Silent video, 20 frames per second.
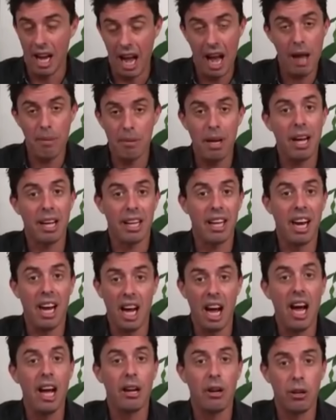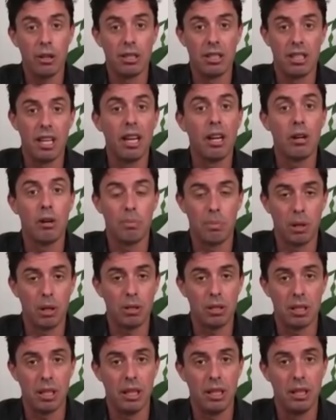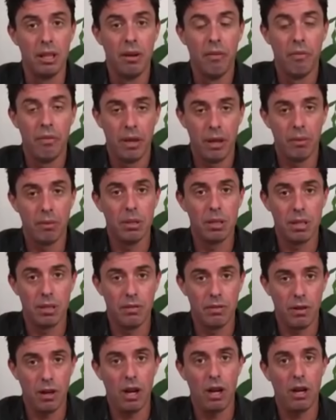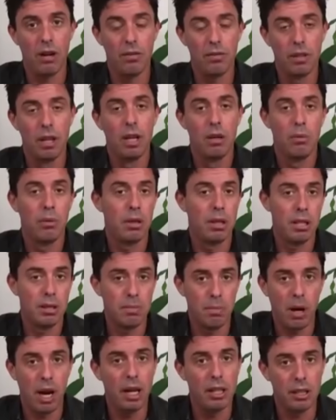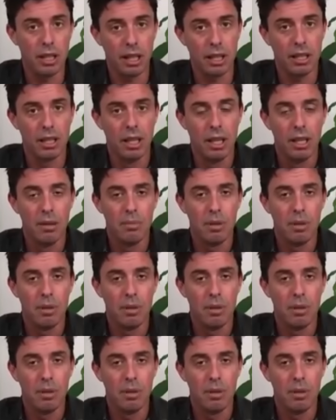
I'm not going to hire a single person that was involved with this project.